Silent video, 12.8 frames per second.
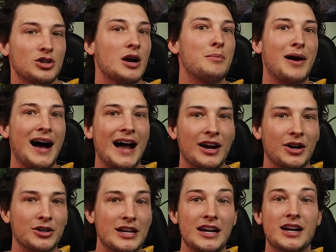jump
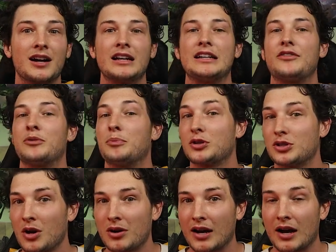higher, take on a different
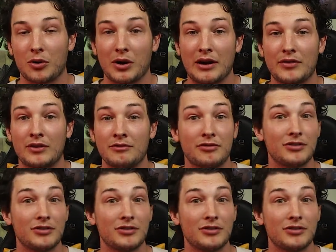persona, or even